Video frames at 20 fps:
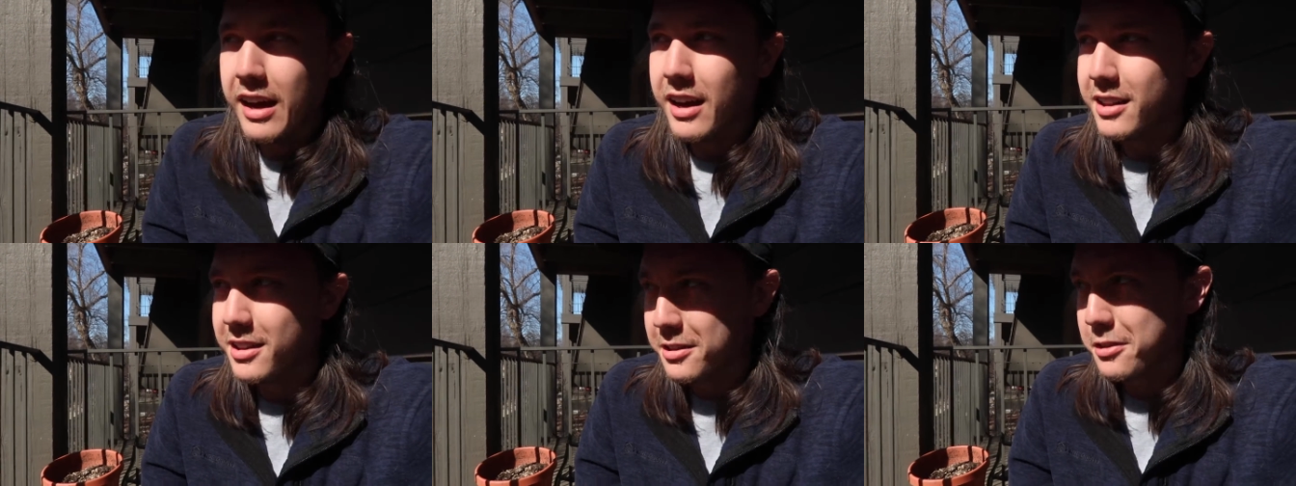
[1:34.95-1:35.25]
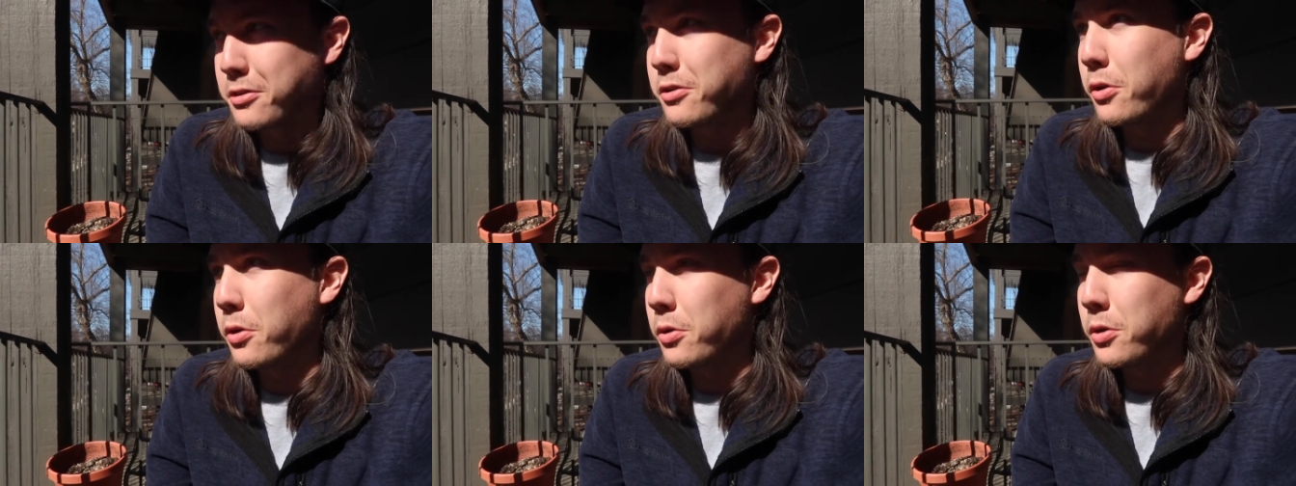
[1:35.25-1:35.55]
a
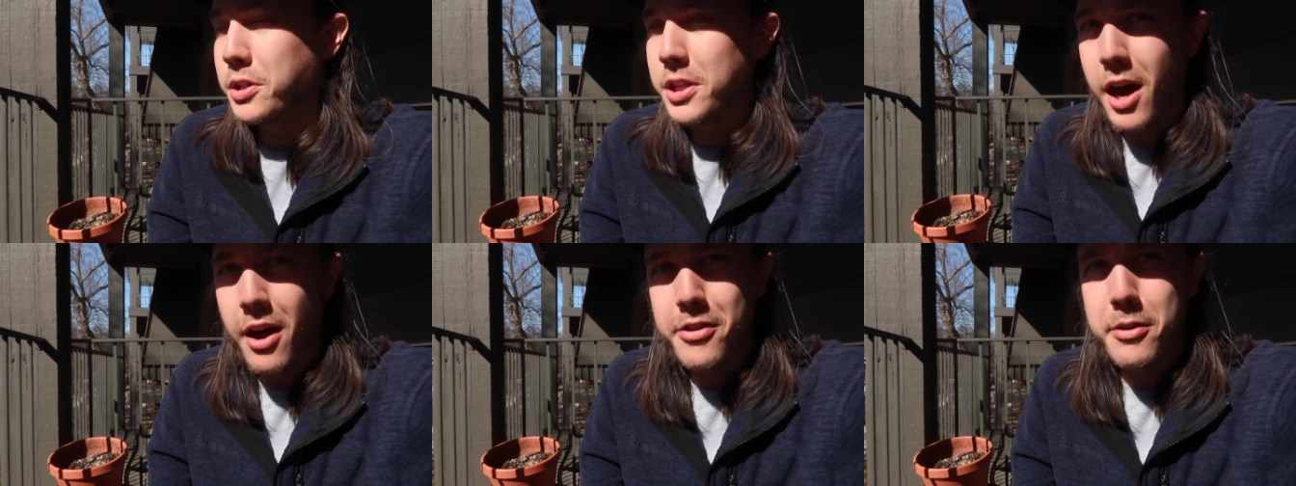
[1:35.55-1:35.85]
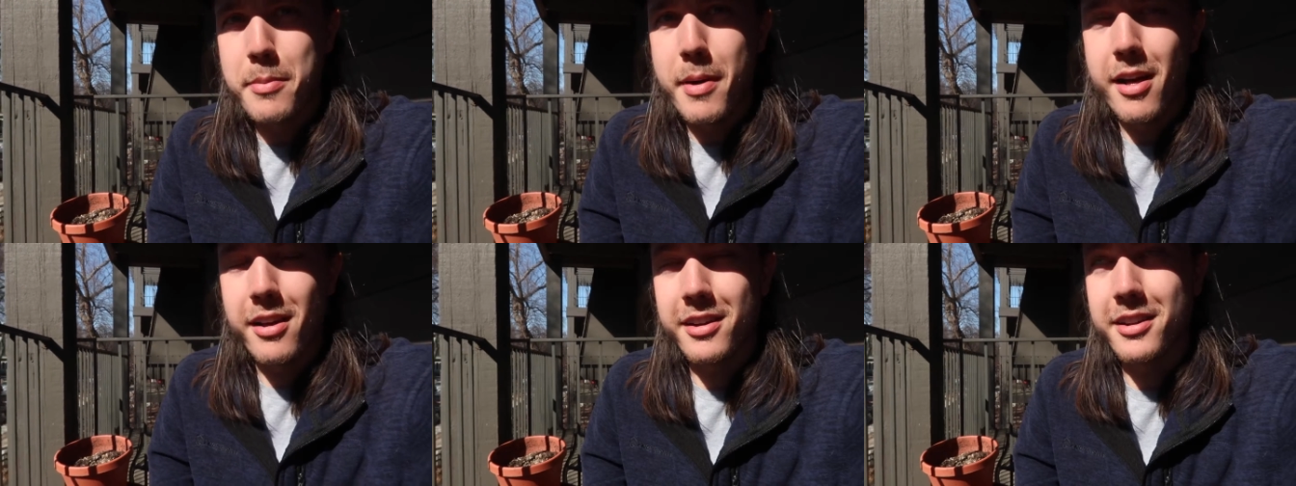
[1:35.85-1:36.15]
little cold on
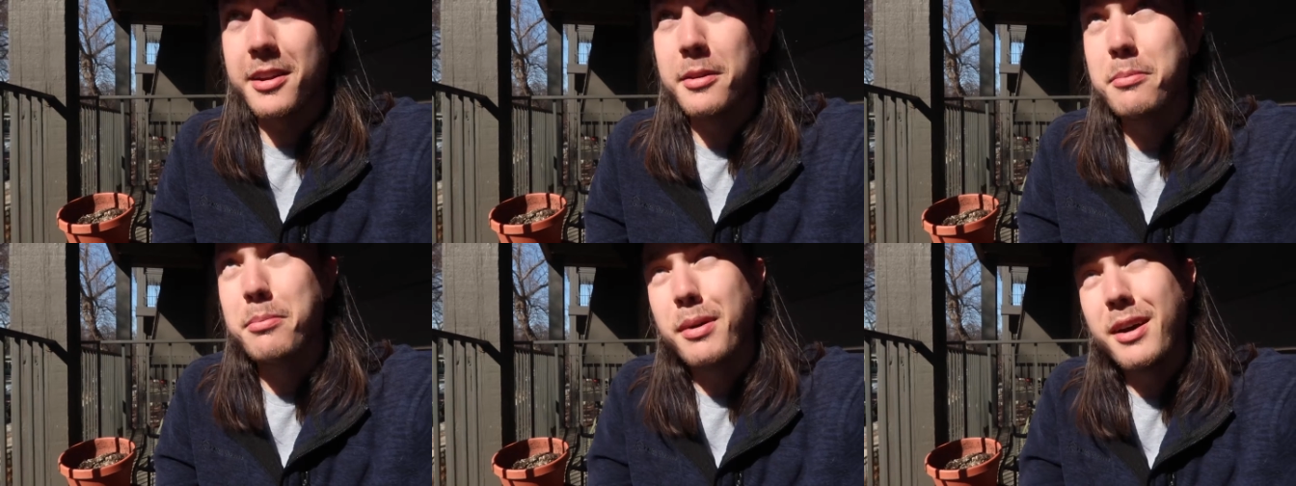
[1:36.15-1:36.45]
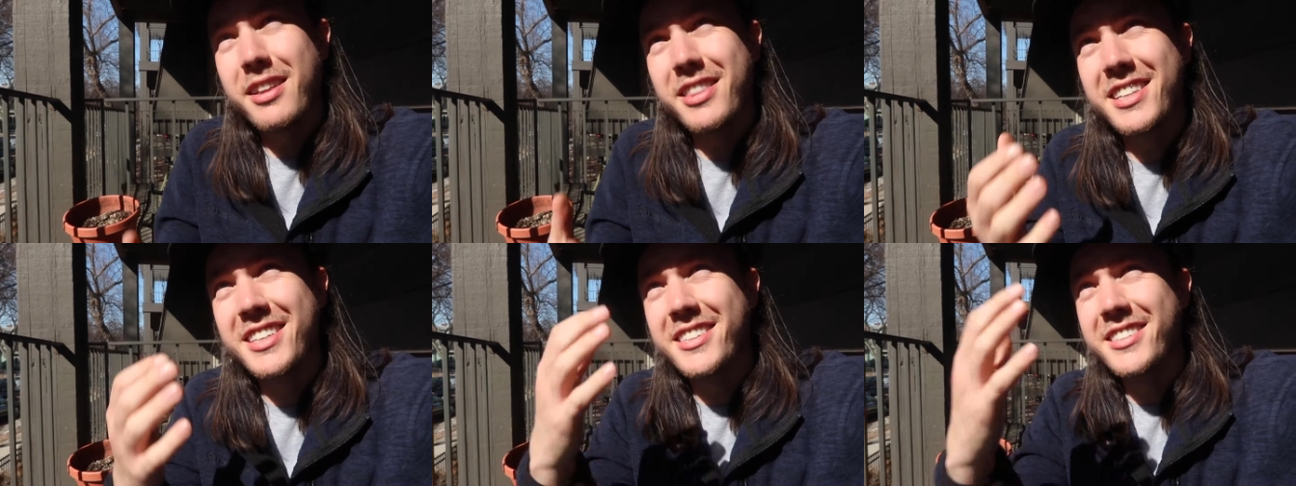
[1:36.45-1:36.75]
the balcony,
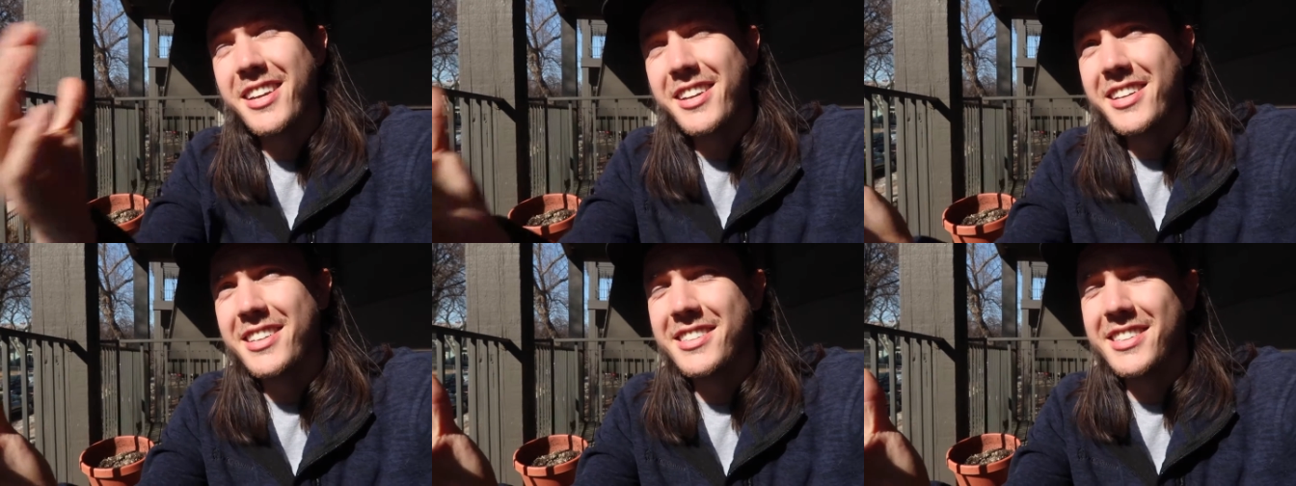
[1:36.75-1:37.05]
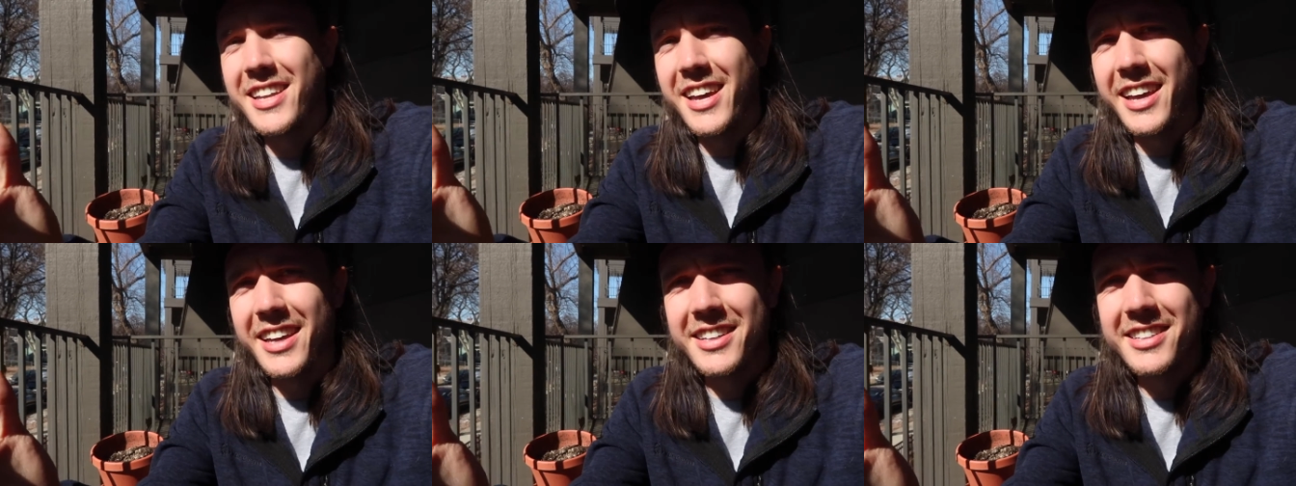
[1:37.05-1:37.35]
but the sun
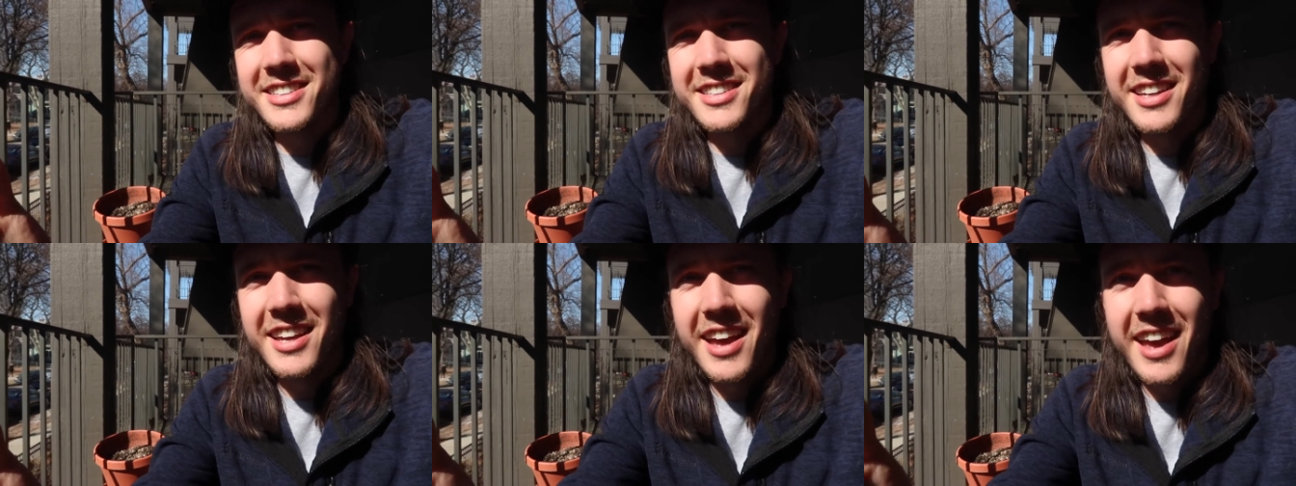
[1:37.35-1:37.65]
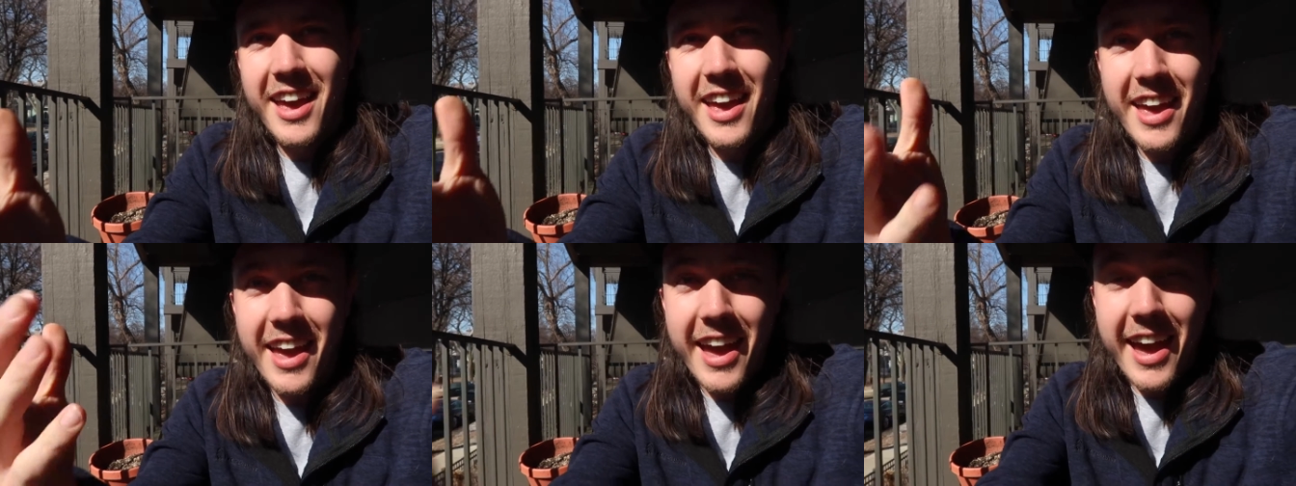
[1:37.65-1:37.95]
is nice
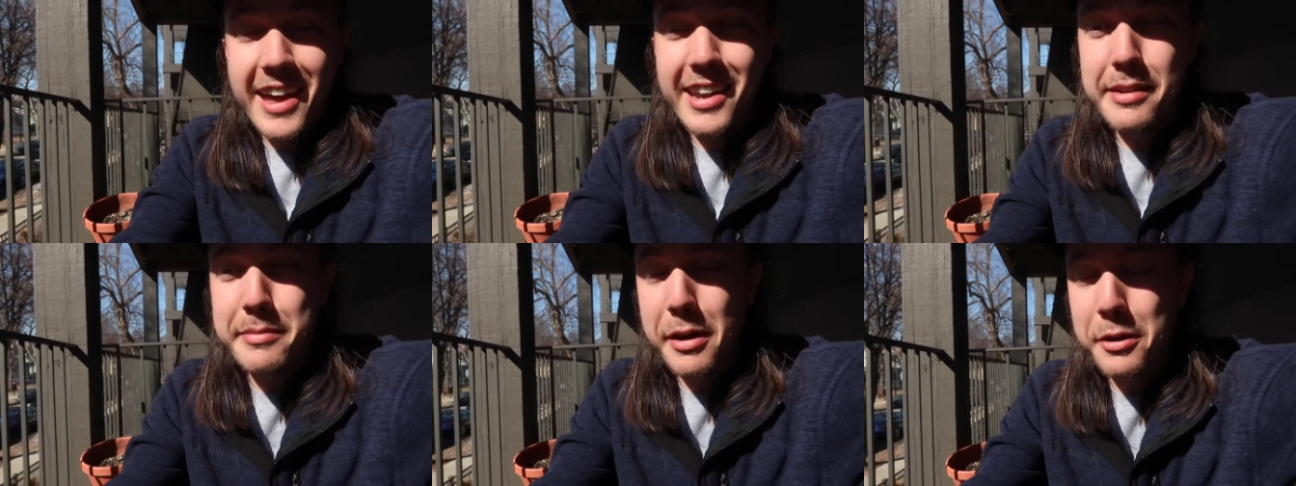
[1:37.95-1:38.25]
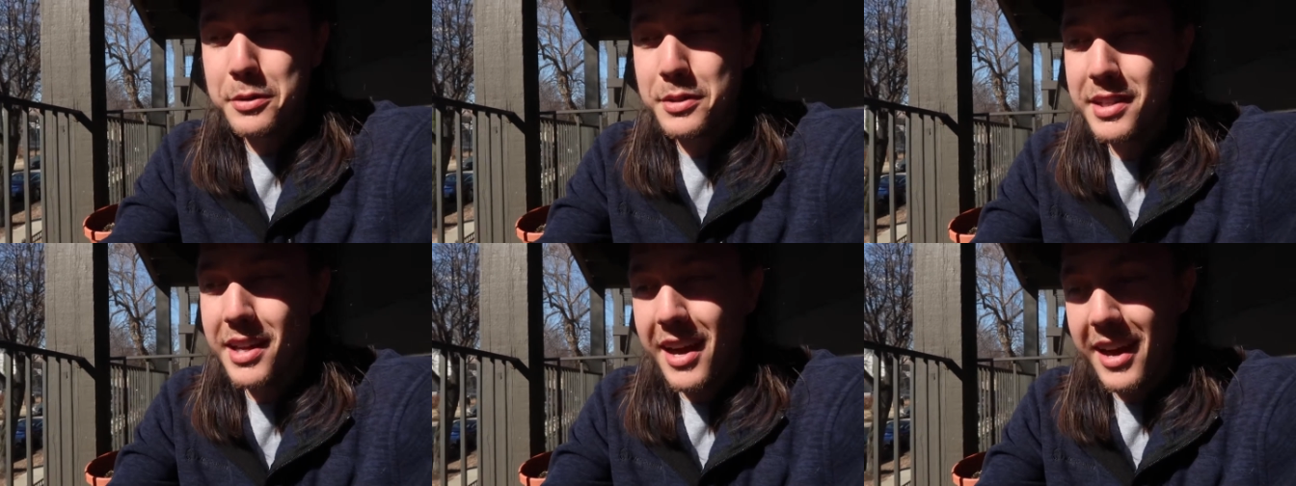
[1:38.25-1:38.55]
and I'm
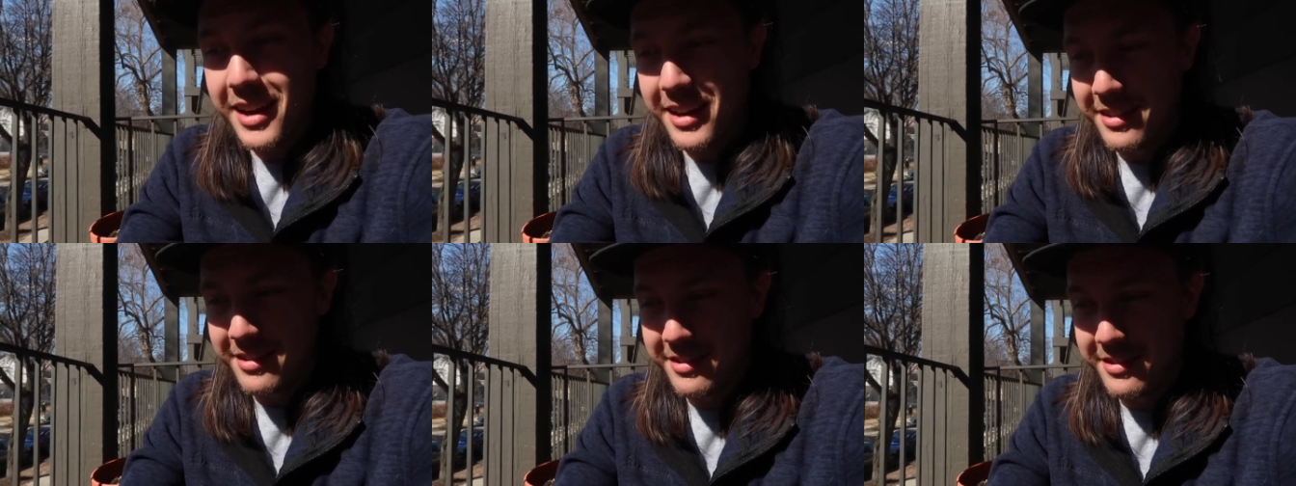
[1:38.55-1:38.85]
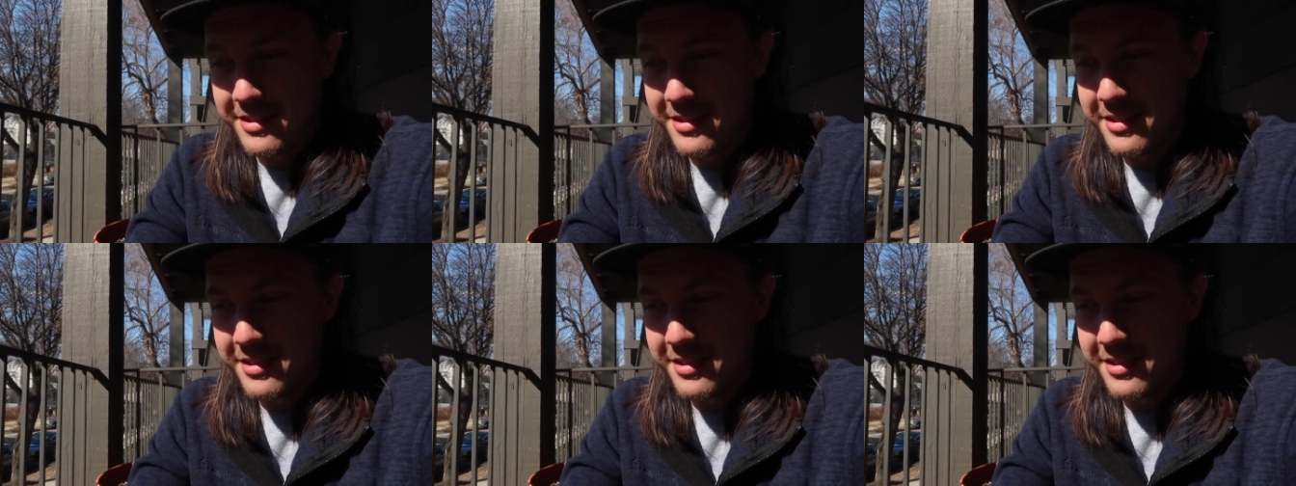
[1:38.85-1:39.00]
outside